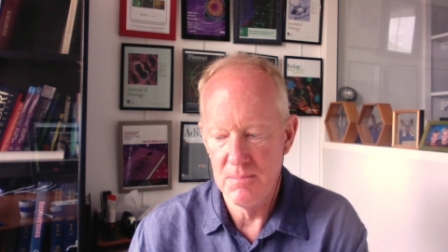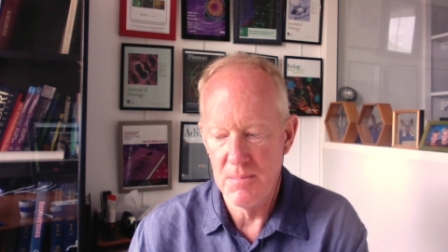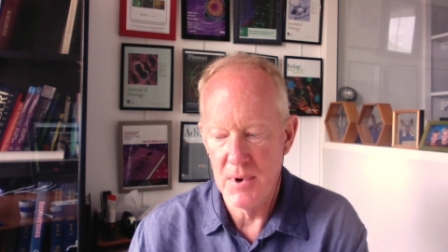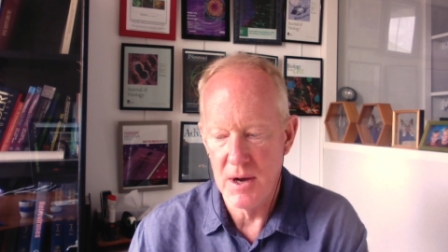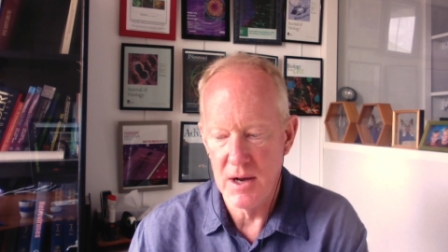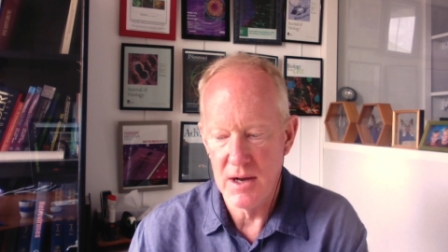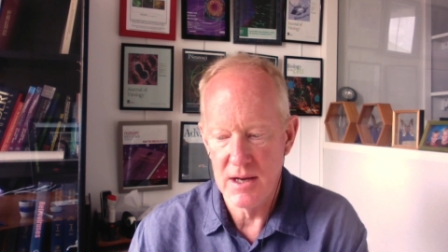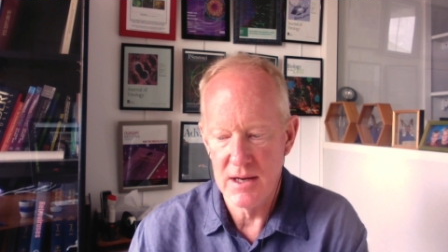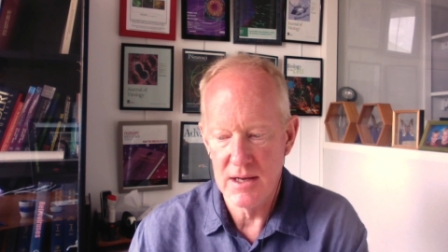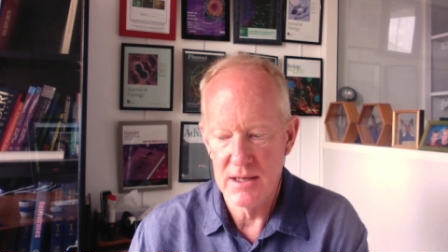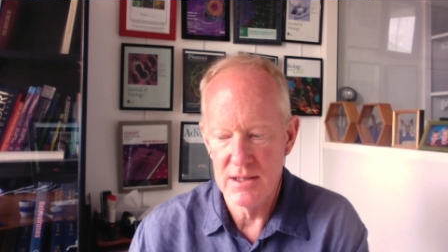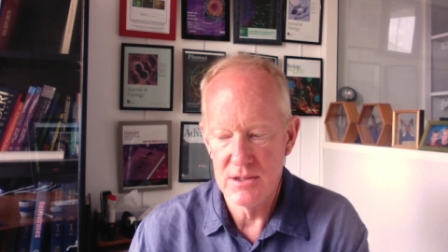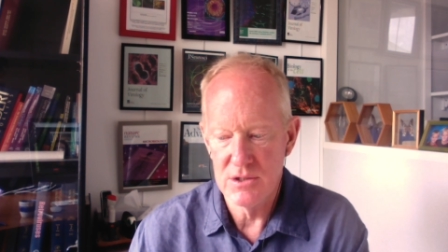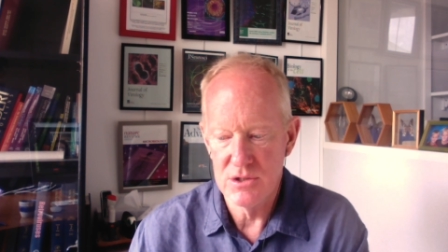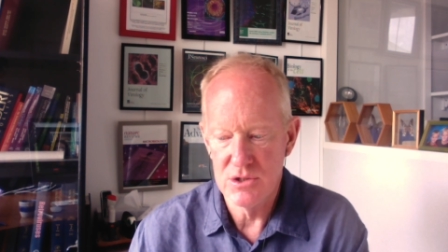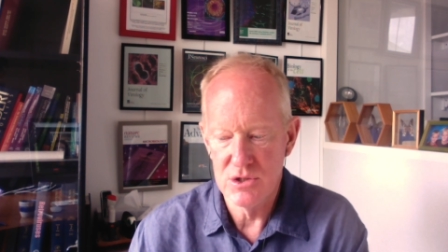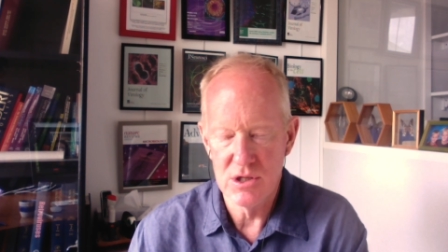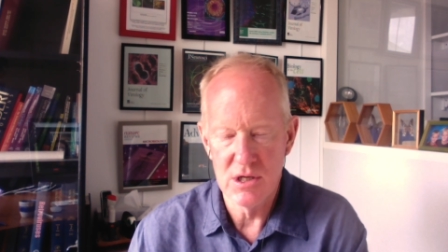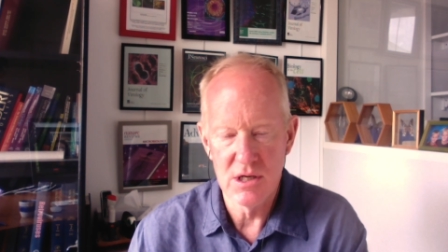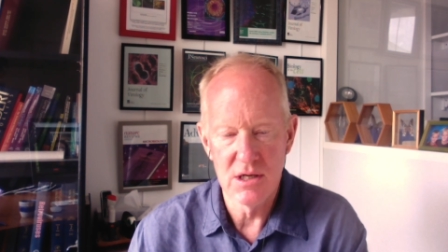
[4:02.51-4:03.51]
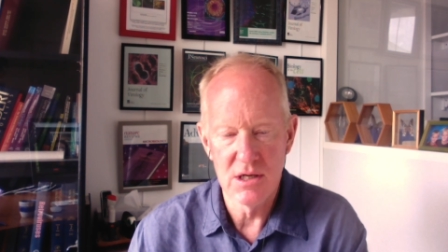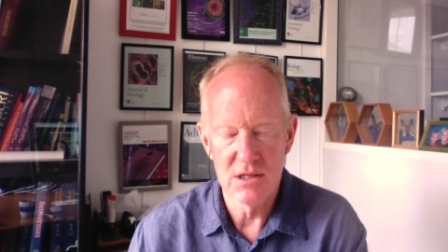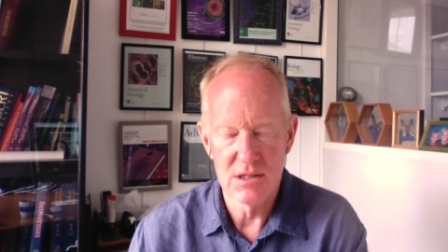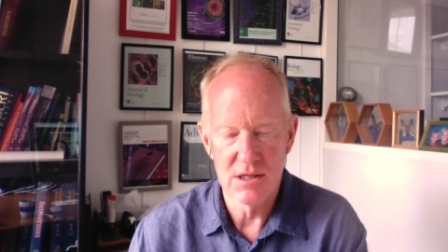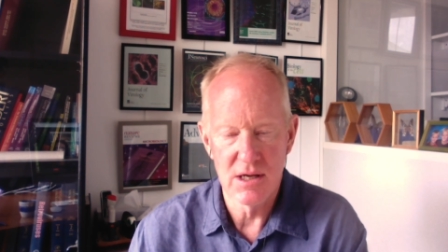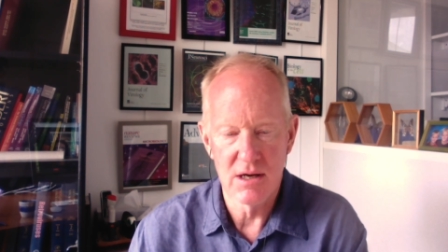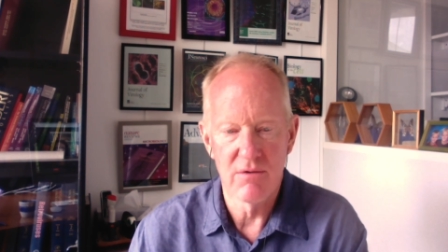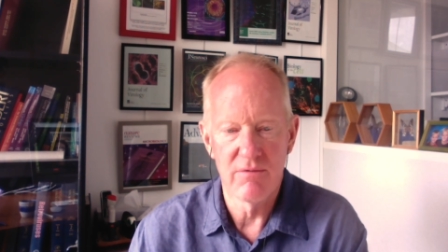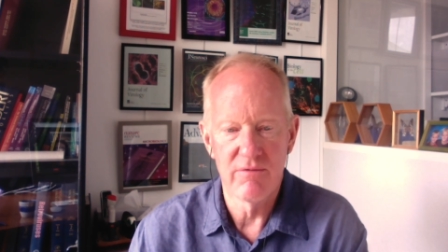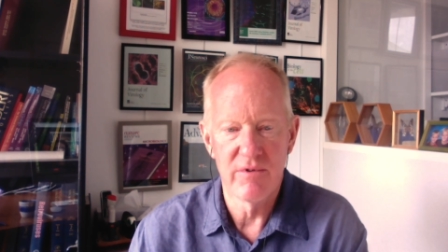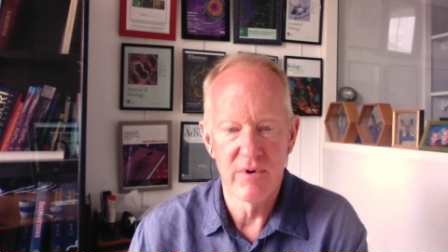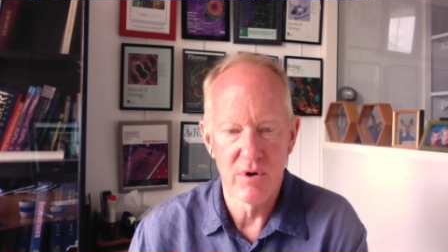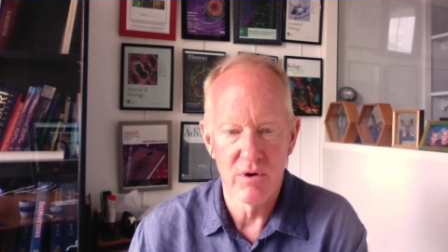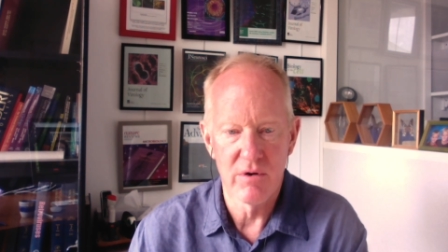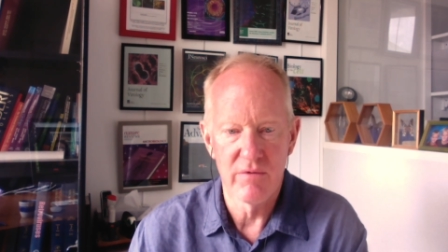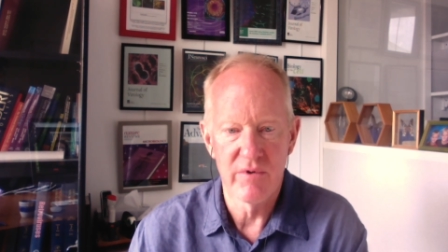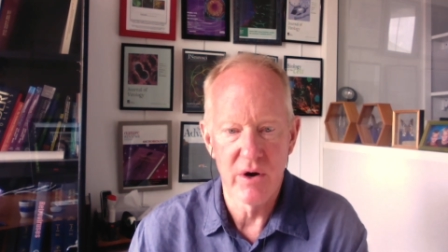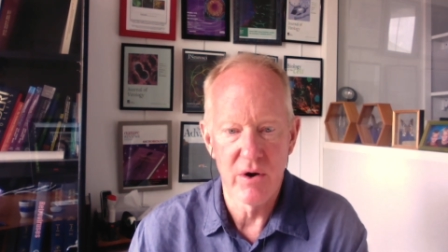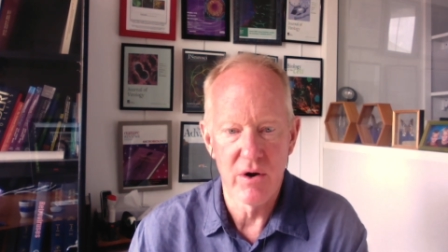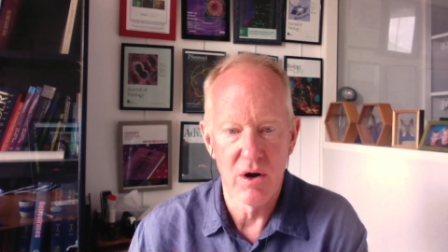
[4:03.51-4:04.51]
by genes that are
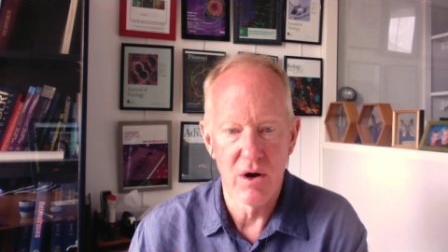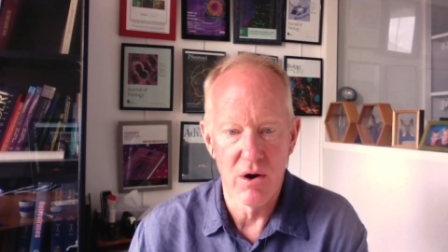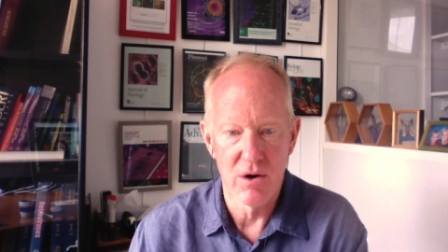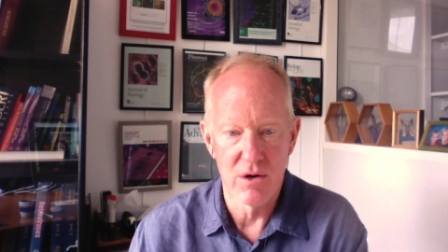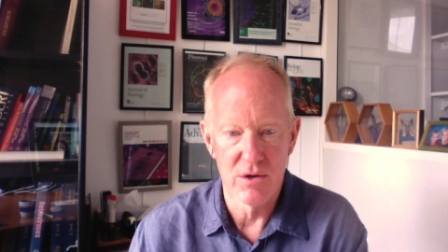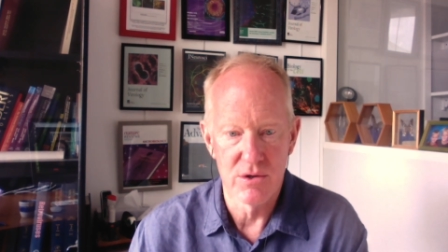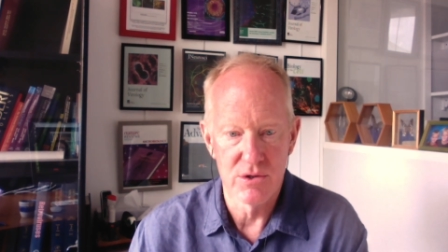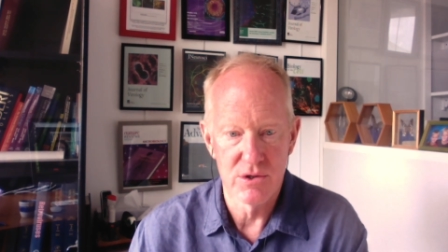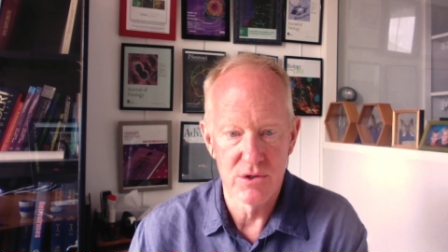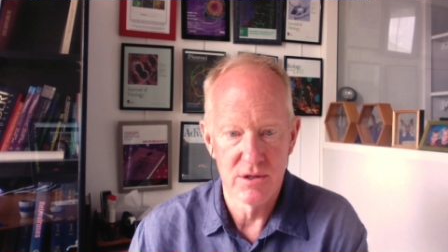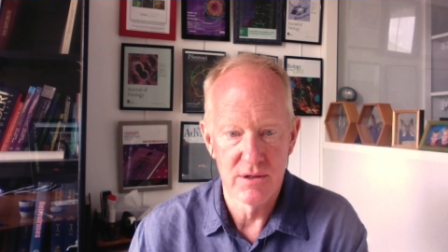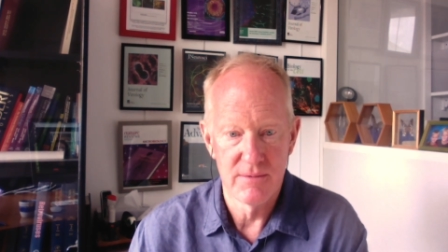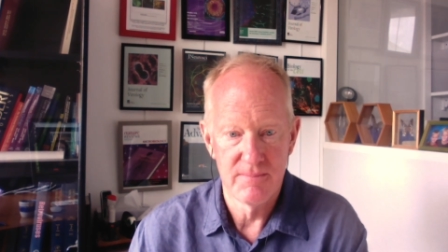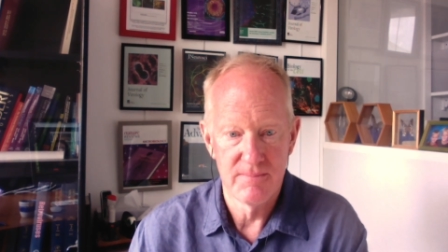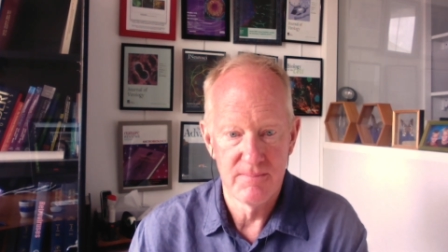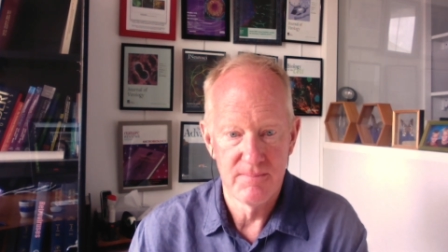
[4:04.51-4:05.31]
very, very large.